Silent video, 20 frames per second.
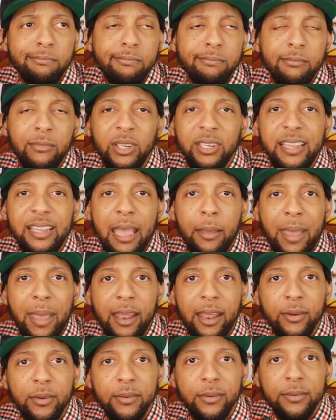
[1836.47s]
What does that
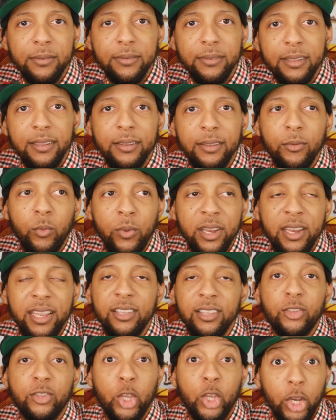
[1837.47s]
matter? Winning
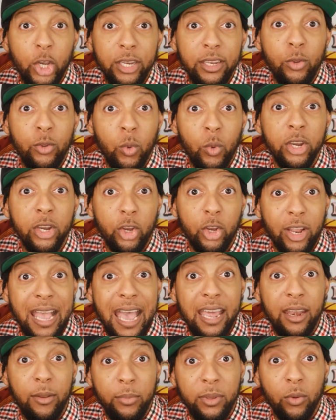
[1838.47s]
is good. You want your
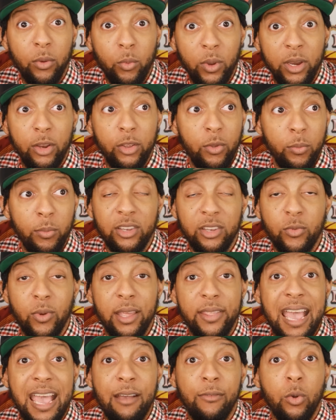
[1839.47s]
guy to be a winner. You much
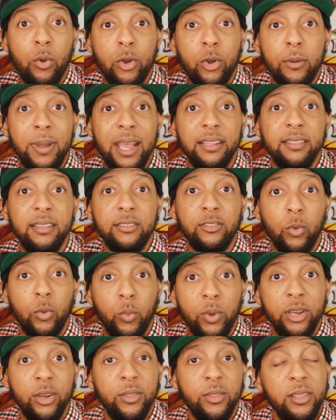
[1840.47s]
rather have a quarterback that's a
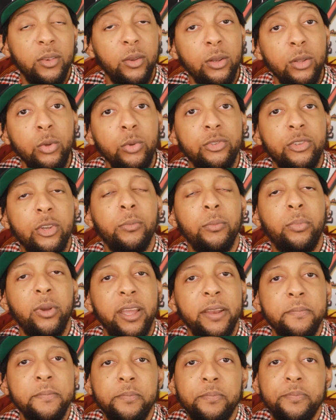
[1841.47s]
winner than a loser,
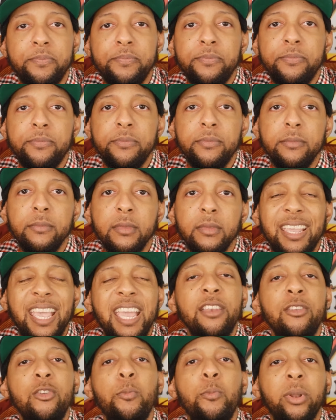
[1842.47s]
but
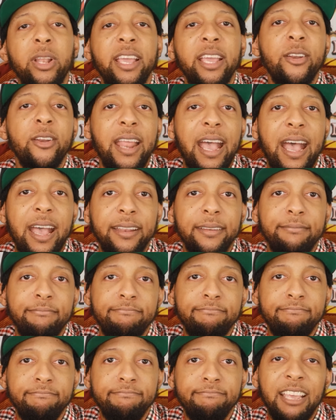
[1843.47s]
can you play or not
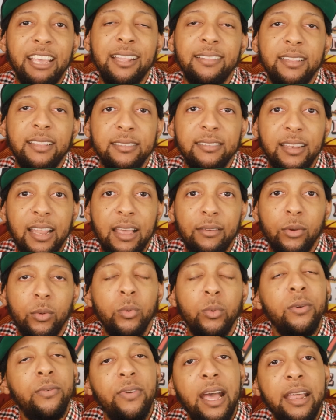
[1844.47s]
at this level?
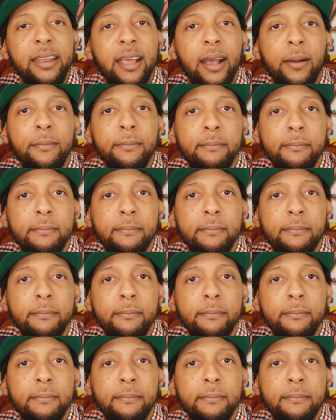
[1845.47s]
We'll find out.